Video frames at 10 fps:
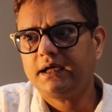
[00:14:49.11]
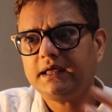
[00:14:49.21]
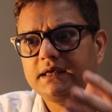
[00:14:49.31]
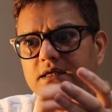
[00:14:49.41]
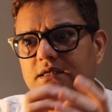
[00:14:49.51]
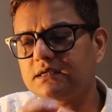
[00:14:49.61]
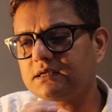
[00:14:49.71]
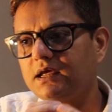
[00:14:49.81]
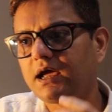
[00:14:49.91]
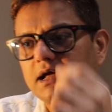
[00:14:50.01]

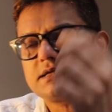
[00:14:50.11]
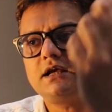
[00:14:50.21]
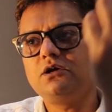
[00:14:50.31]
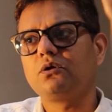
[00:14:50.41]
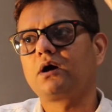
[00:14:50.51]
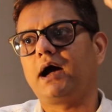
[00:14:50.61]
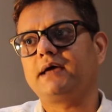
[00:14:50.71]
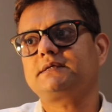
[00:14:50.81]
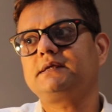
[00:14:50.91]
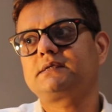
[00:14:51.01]
I tell you guys,